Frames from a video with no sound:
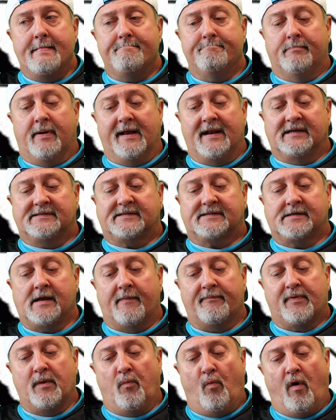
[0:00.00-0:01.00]
But it's
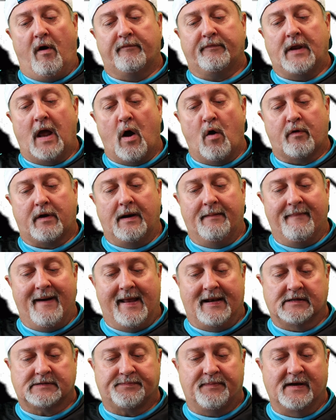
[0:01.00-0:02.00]
something worth talking
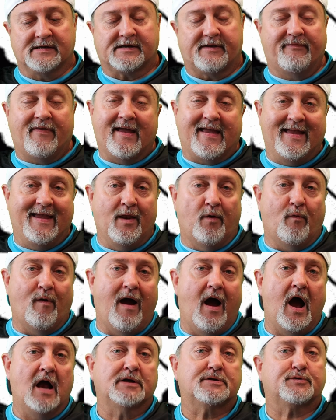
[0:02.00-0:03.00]
about, especially if they can get on
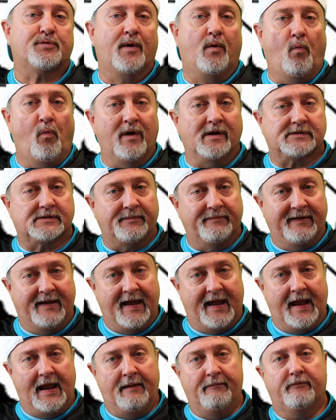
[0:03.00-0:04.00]
a hot streak, win some
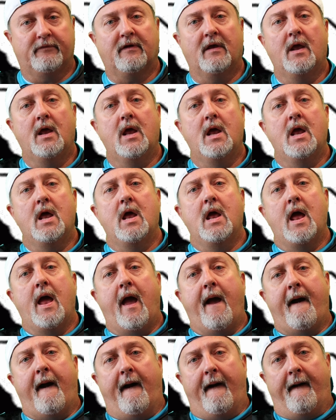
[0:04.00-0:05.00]
games,
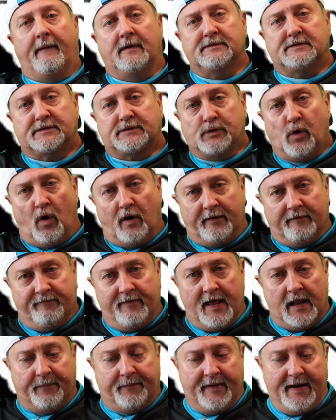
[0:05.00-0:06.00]
start
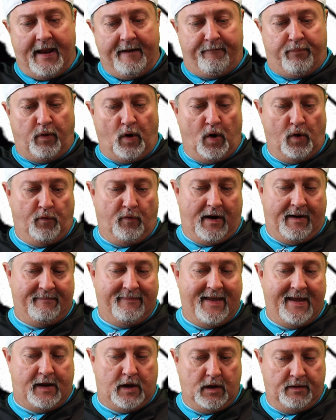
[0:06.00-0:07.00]
developing that program.
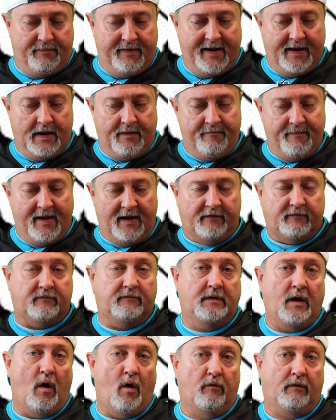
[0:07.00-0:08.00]
They could be in the mix
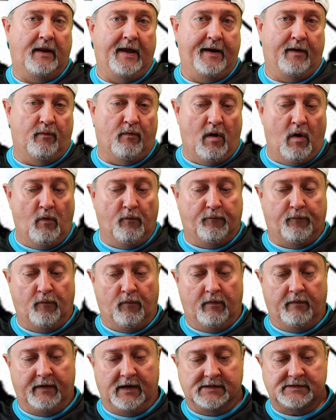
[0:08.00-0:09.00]
to talk later on
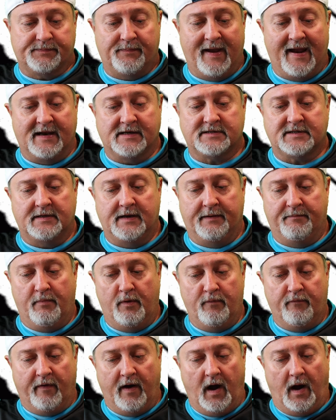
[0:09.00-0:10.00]
for expansion and
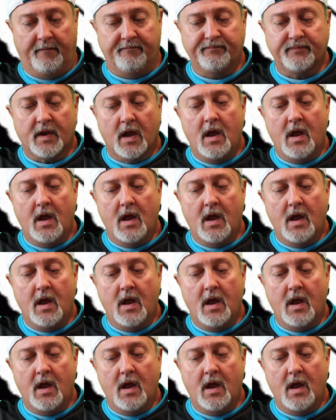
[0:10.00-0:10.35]
move up.